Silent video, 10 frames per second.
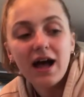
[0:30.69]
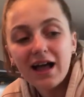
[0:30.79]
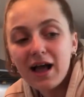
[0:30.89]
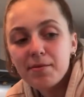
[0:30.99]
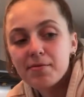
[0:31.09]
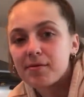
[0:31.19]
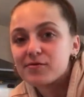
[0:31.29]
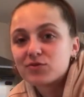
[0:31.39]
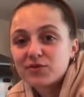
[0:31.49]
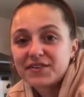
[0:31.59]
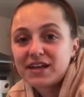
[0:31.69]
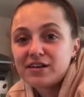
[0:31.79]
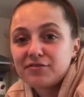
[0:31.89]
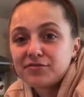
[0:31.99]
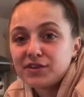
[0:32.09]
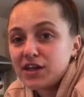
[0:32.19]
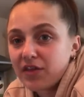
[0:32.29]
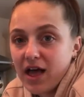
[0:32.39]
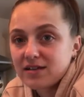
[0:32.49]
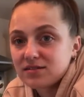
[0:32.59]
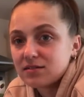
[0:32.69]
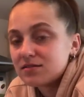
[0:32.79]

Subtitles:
I can't be bothered with any of the other hassle.